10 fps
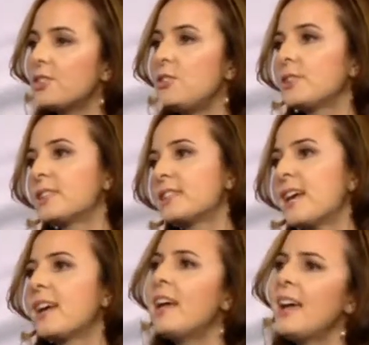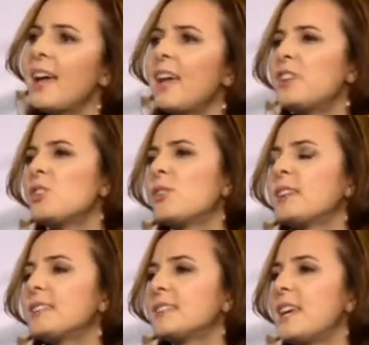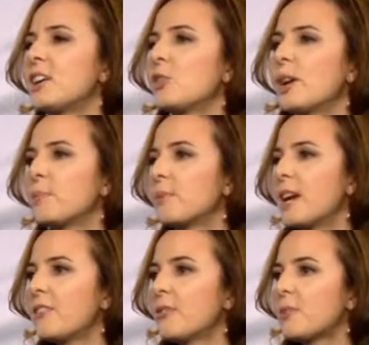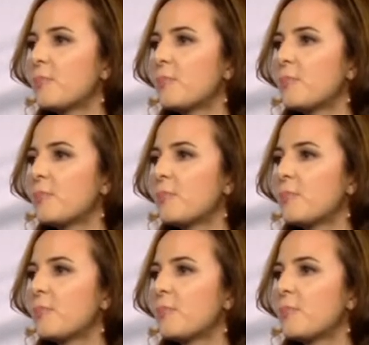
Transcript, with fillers: So you can say, hey, you know, let's take a quick break from